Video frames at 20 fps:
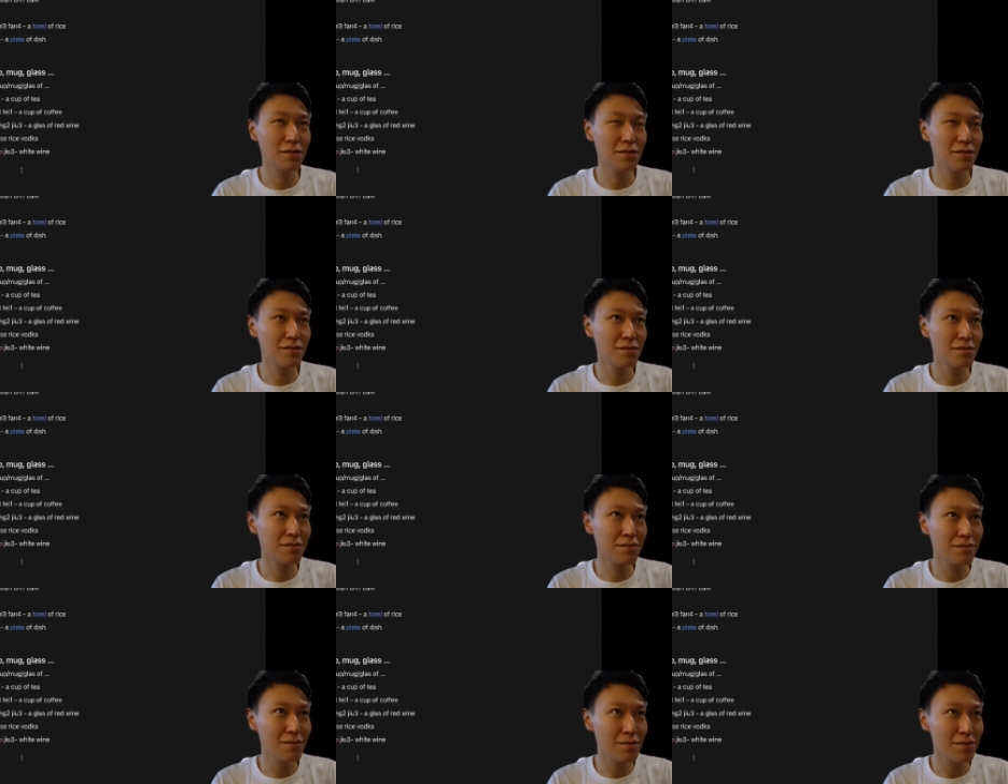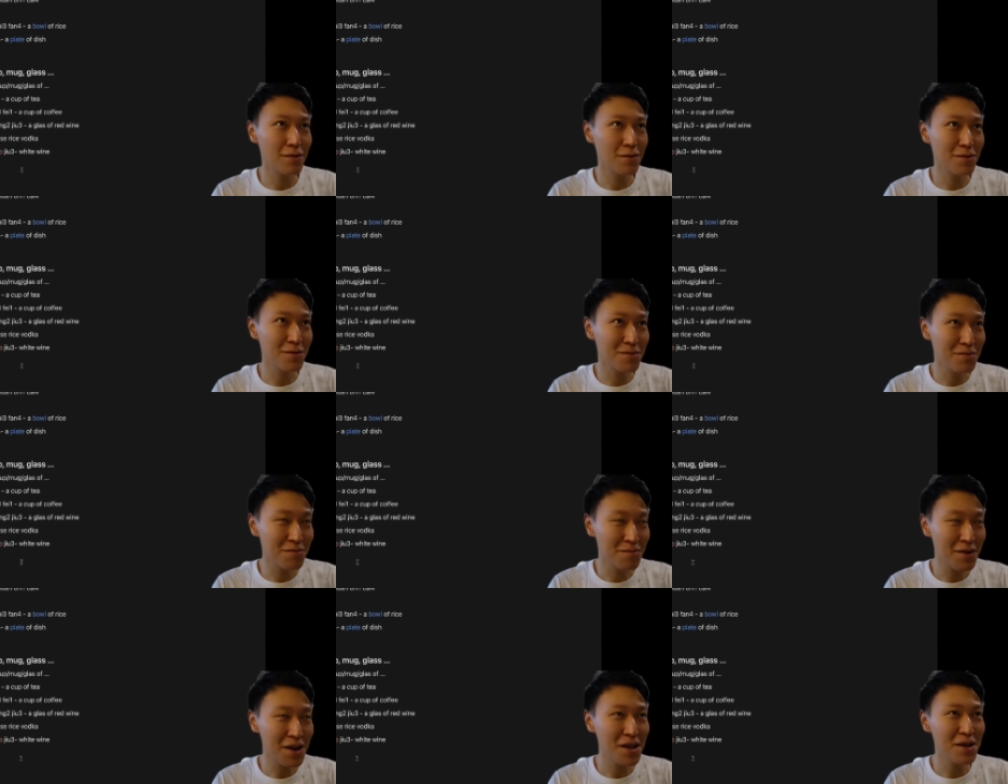
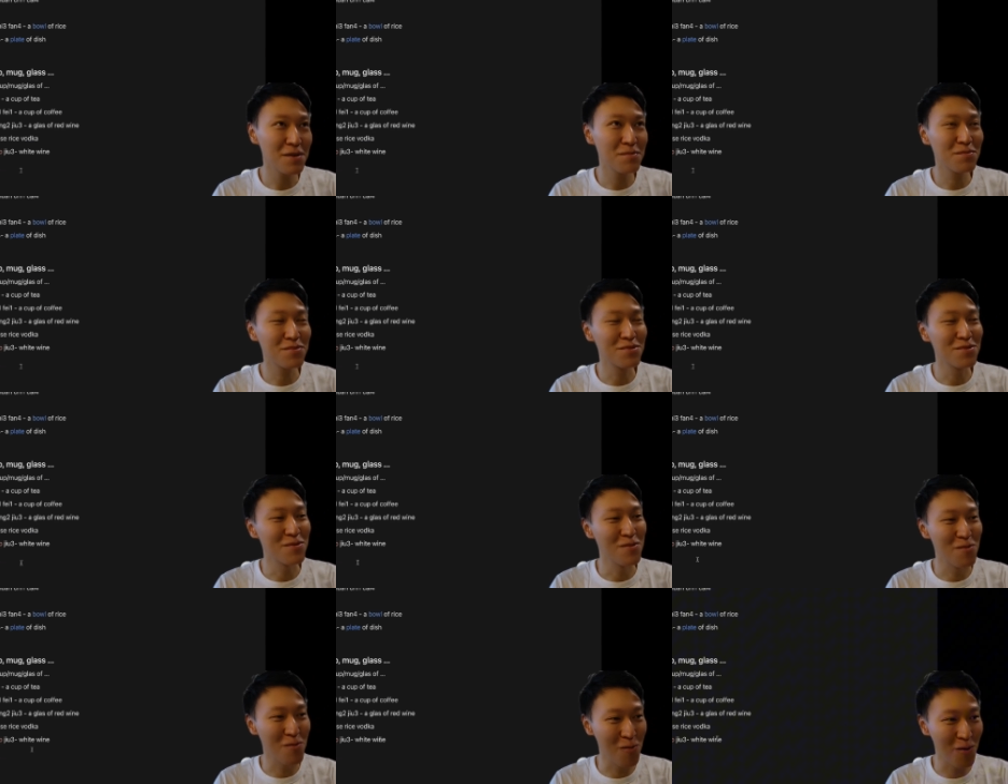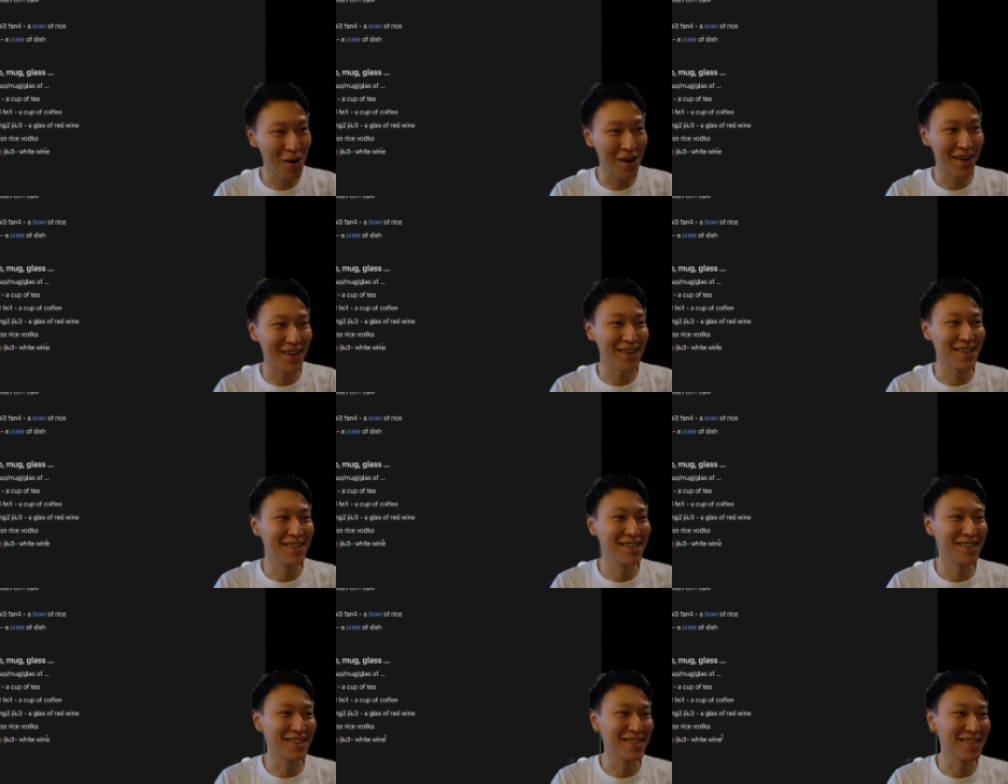grape wine.